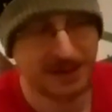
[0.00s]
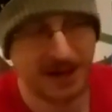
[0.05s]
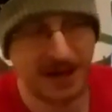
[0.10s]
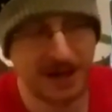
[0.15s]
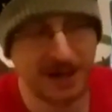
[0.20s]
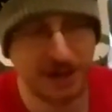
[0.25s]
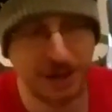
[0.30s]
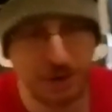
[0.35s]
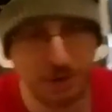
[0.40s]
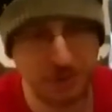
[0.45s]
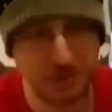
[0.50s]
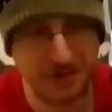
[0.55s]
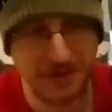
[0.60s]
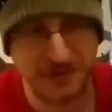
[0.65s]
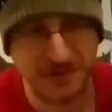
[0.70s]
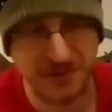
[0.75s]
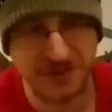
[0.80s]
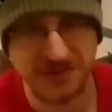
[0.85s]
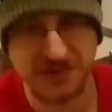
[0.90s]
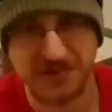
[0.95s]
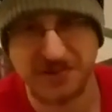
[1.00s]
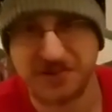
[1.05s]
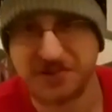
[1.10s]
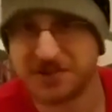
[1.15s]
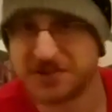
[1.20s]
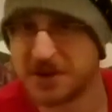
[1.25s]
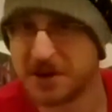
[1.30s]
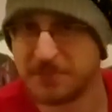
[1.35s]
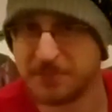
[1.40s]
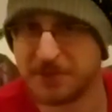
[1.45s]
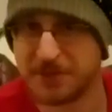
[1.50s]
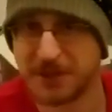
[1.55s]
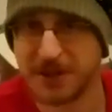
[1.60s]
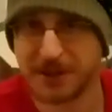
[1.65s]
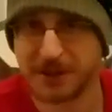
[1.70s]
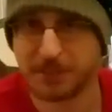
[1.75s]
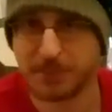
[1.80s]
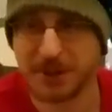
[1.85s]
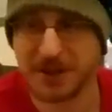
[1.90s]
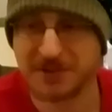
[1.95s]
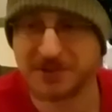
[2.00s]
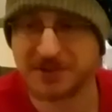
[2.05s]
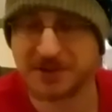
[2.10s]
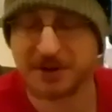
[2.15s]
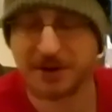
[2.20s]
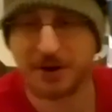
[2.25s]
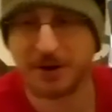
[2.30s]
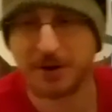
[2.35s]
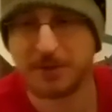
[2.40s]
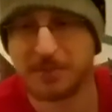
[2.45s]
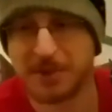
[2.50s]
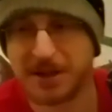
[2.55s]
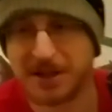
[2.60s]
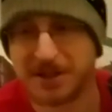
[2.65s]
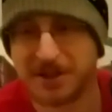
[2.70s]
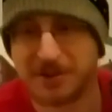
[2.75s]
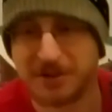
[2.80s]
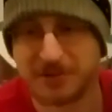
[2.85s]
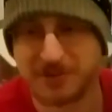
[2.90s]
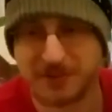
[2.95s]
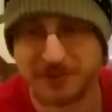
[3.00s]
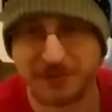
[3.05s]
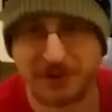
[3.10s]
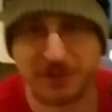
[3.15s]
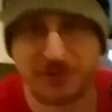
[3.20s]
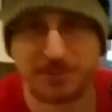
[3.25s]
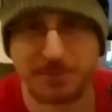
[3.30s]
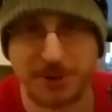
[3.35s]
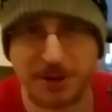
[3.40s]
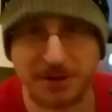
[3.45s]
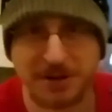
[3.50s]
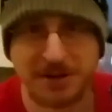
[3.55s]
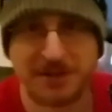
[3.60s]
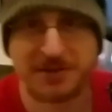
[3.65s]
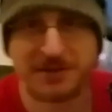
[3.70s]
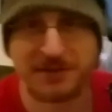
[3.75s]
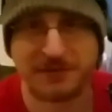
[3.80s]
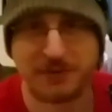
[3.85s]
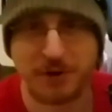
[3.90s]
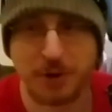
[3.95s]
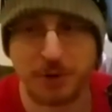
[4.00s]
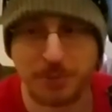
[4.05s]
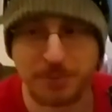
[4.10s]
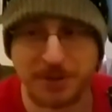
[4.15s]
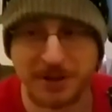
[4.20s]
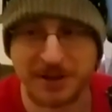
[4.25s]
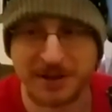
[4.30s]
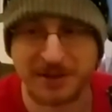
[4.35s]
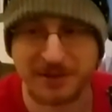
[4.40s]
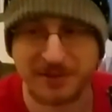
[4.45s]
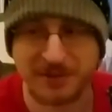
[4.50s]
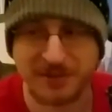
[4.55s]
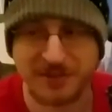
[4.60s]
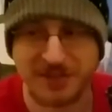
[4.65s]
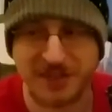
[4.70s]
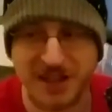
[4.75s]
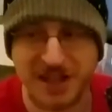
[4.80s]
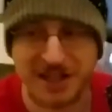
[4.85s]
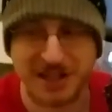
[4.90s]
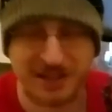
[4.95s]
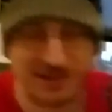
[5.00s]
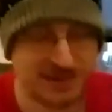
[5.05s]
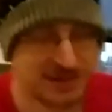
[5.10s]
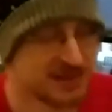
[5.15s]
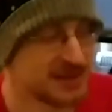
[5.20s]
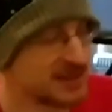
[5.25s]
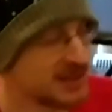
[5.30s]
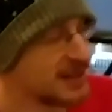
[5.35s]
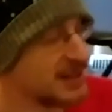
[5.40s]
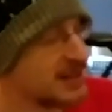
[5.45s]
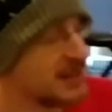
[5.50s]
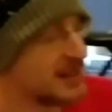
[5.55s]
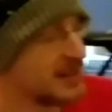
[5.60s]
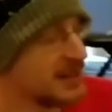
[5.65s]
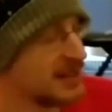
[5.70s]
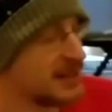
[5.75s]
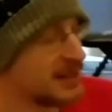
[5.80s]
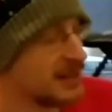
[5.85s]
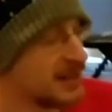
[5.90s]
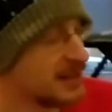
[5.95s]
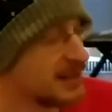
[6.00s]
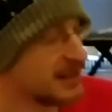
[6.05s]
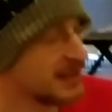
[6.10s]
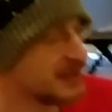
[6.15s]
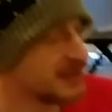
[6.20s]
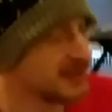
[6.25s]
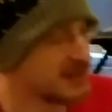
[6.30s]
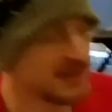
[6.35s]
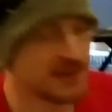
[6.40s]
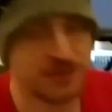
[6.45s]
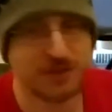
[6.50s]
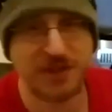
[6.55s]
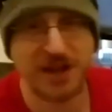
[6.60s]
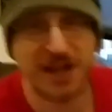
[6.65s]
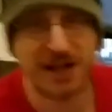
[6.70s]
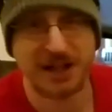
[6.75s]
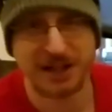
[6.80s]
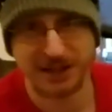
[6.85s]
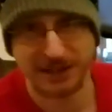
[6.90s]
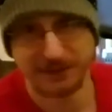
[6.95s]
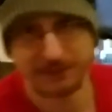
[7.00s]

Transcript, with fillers: I know that this is something based on all my years of experience of opening things. This is a thing.